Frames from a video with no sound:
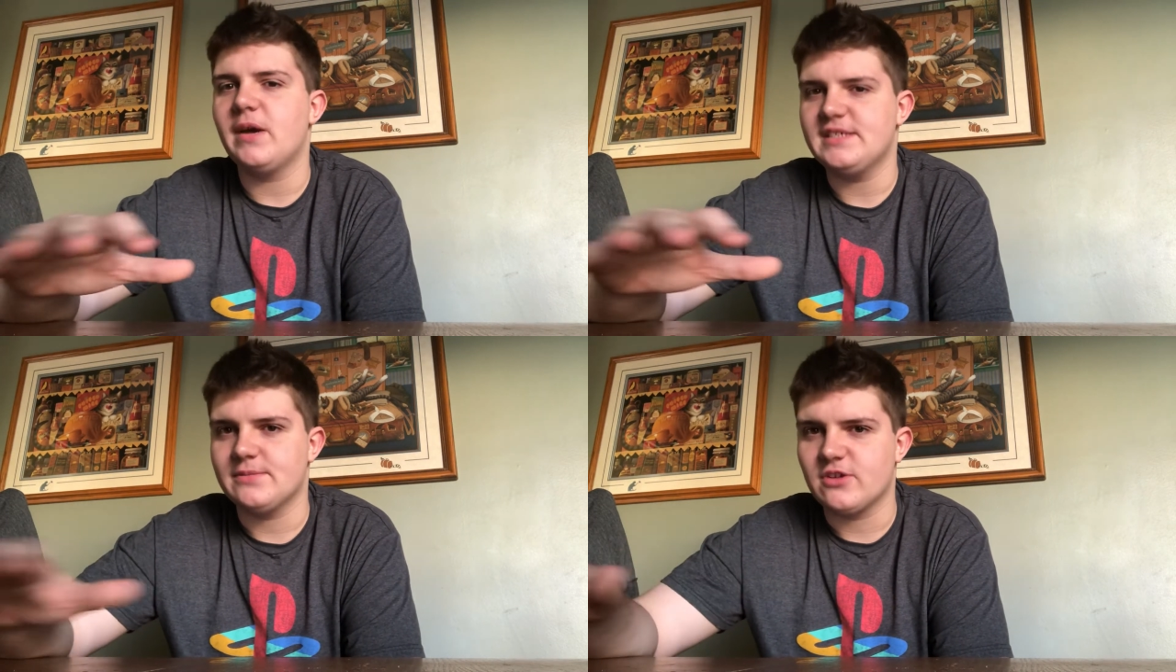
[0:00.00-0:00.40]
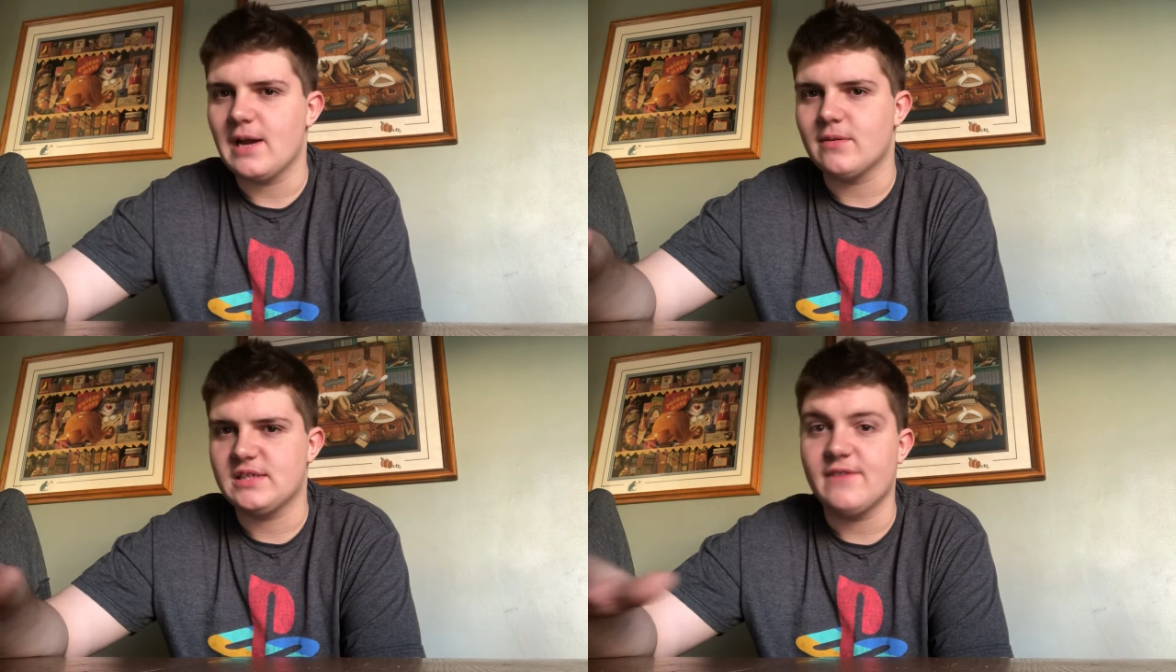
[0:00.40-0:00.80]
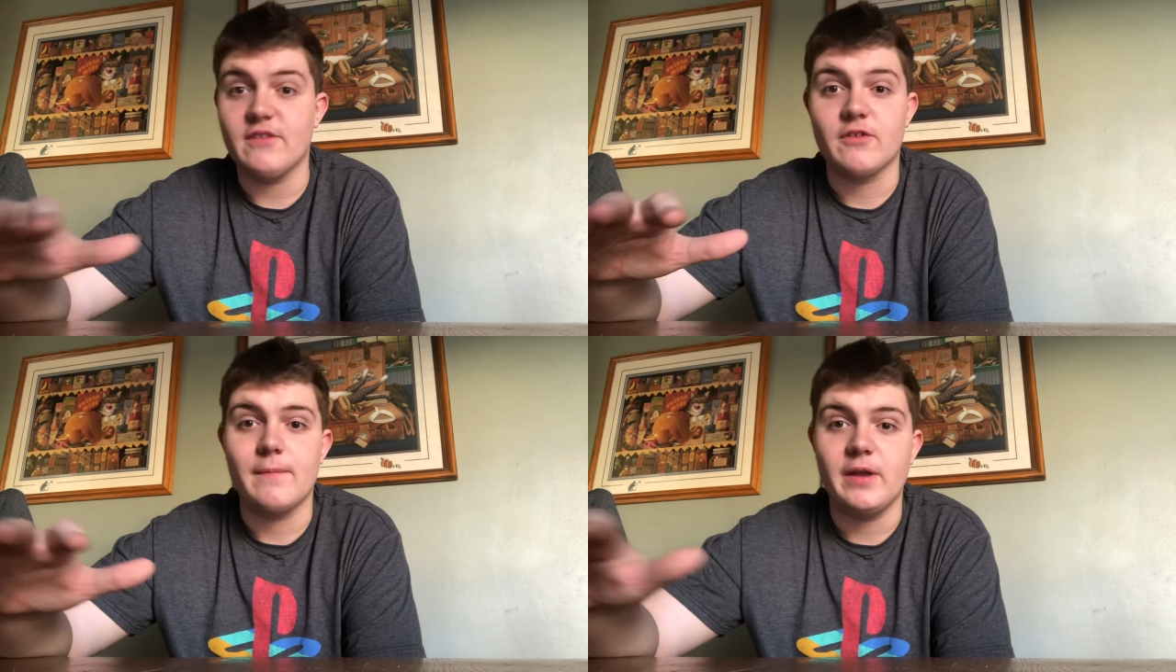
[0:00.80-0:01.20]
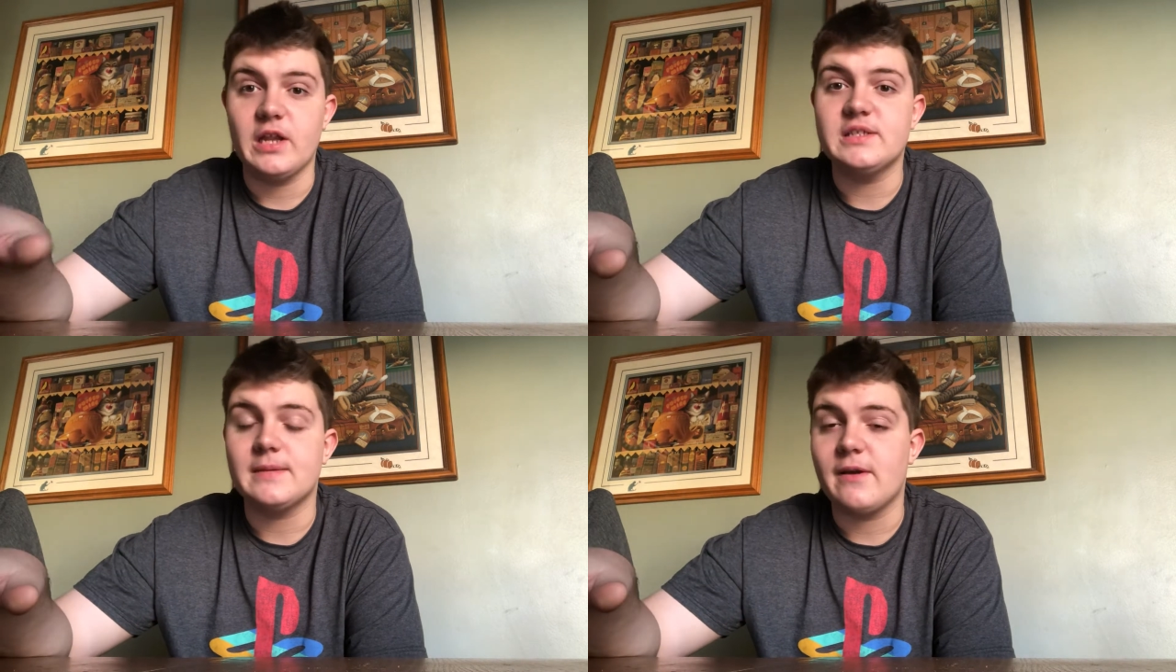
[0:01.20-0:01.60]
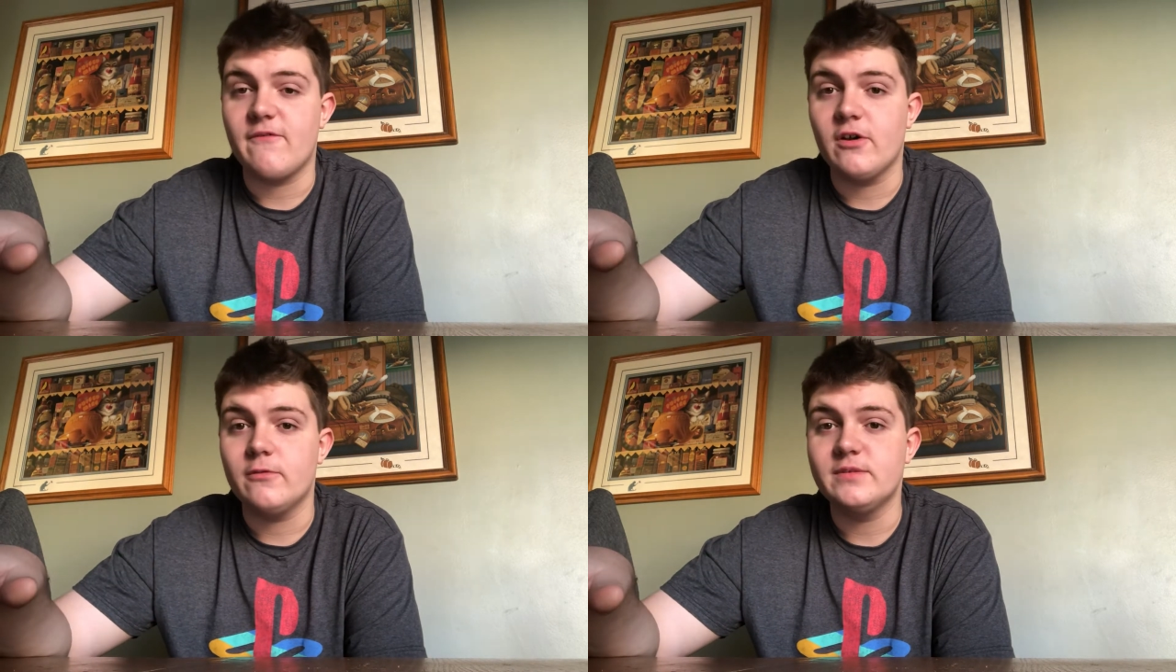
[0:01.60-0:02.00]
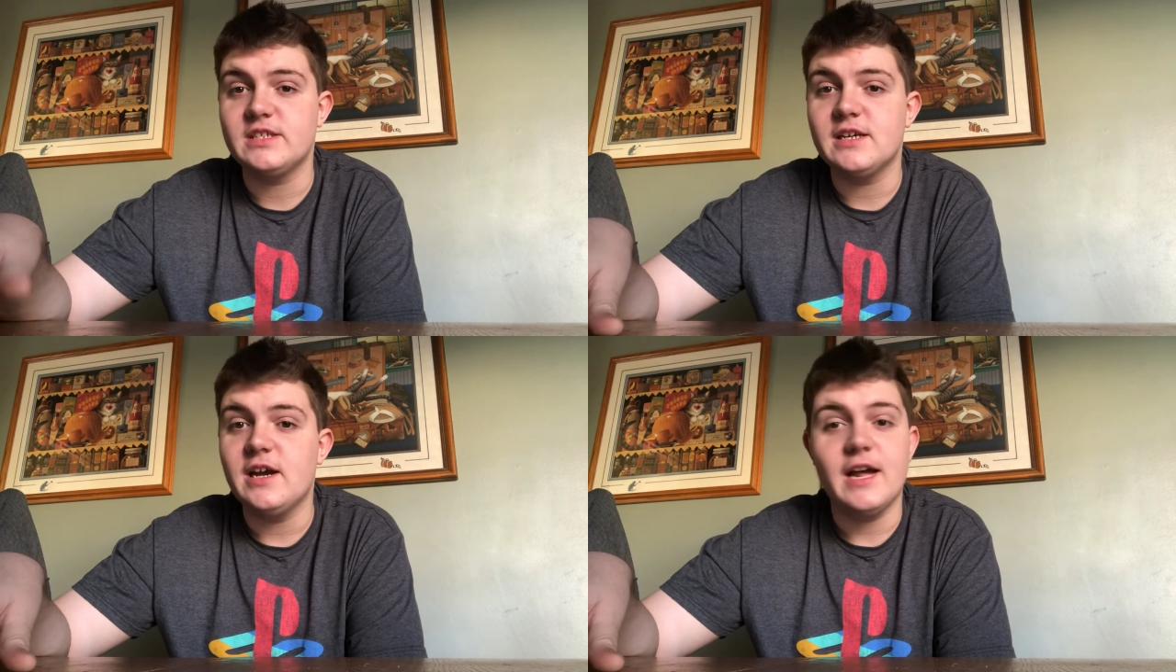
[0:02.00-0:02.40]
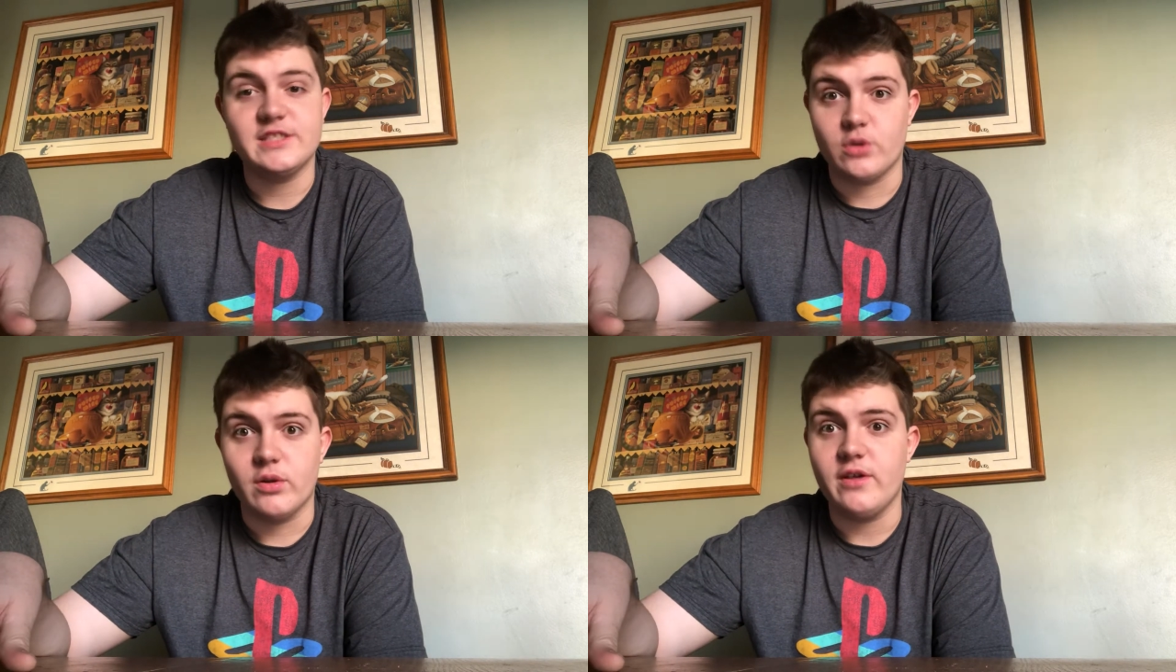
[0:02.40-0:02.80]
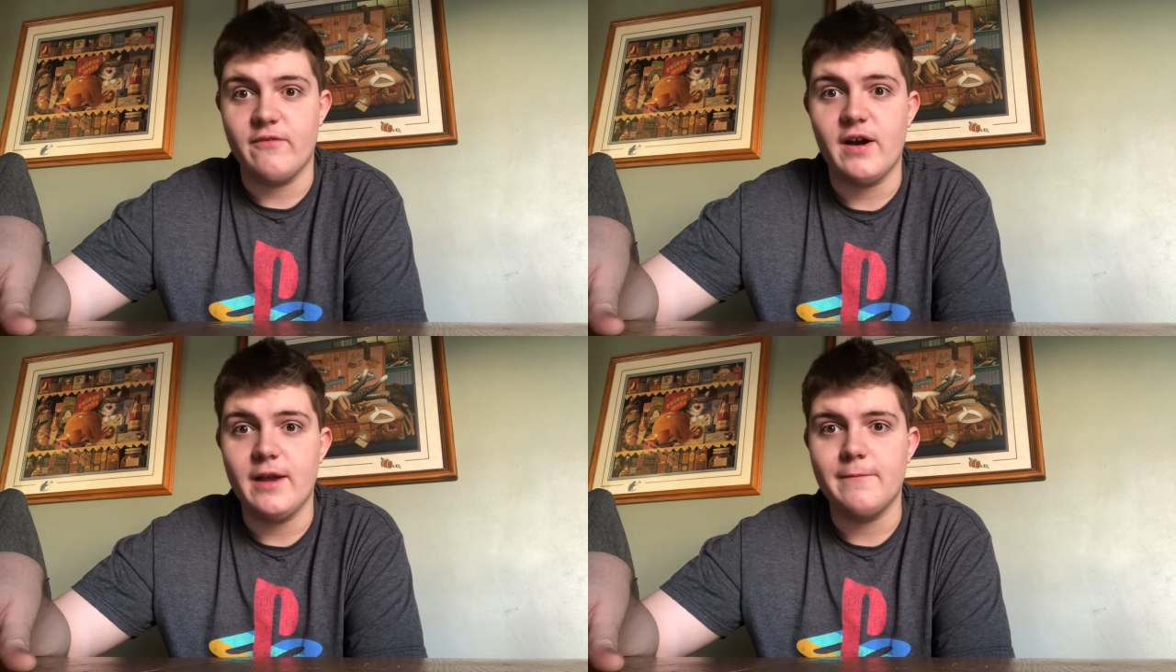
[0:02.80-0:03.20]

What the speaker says: subscribers have different opinions on my films. That's totally fine.